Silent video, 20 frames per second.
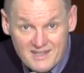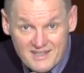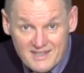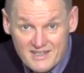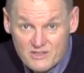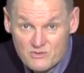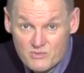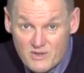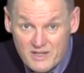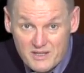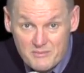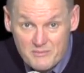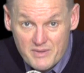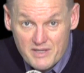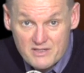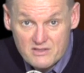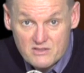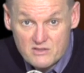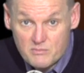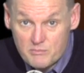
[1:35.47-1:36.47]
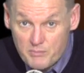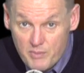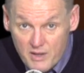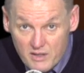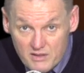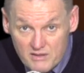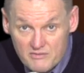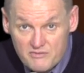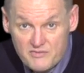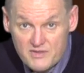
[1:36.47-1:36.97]
It is recommended to
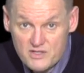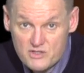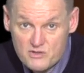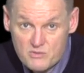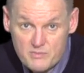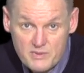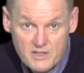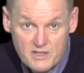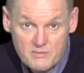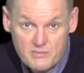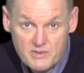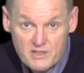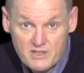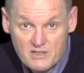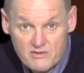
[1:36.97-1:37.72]
bottle feed your baby